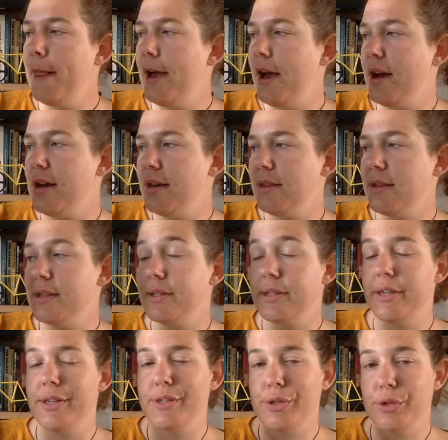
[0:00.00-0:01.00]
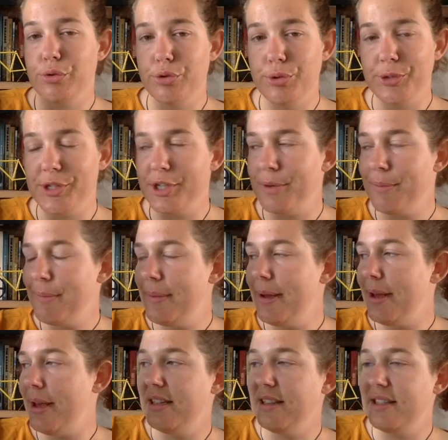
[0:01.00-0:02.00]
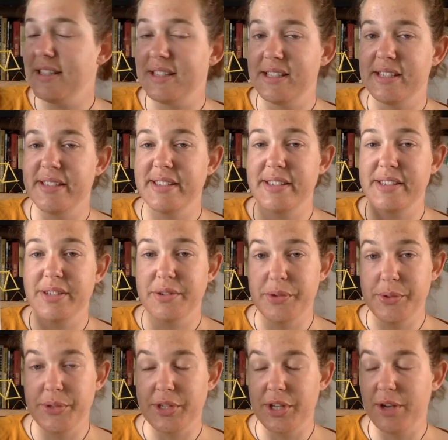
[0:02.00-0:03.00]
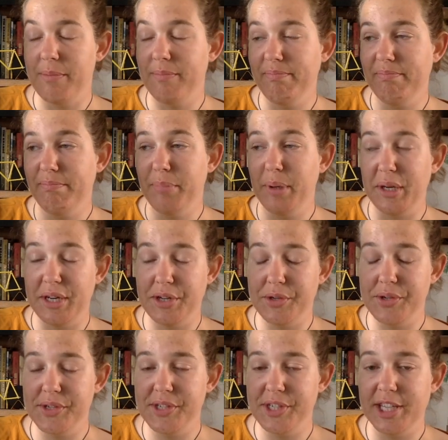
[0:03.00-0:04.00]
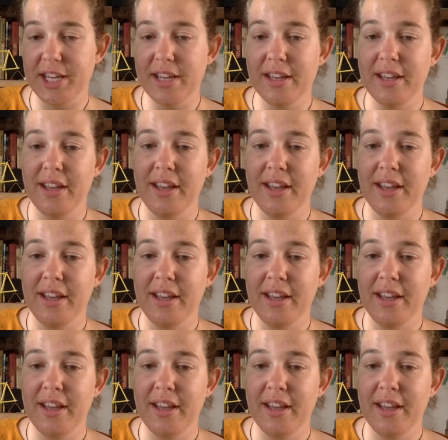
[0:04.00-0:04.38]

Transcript: Uh, this is gruesome, this is gruesome but interesting.